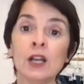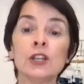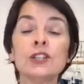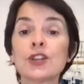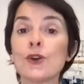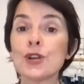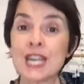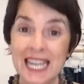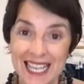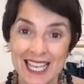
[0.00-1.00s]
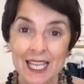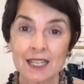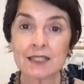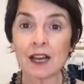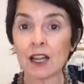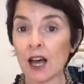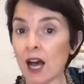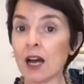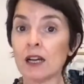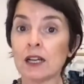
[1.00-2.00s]
you don't need
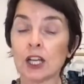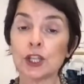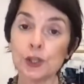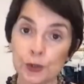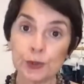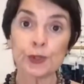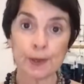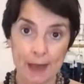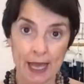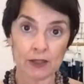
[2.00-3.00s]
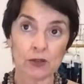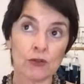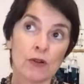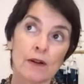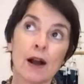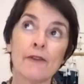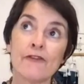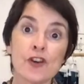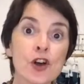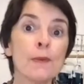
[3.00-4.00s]
a huge amount or a
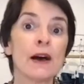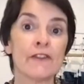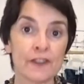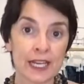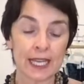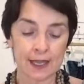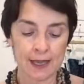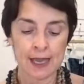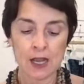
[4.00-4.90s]
firmer fitting